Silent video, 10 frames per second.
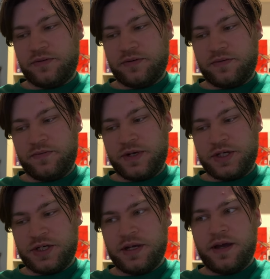
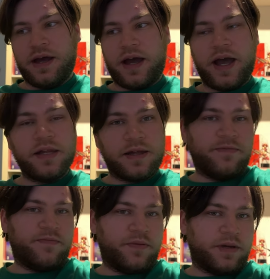Which, I
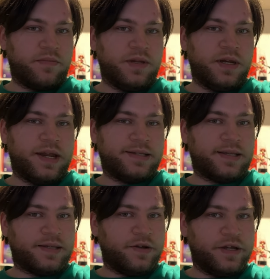love Pikmin as a
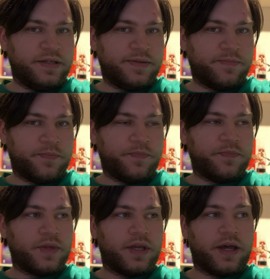series.
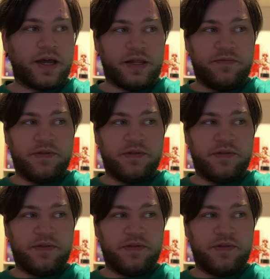I love the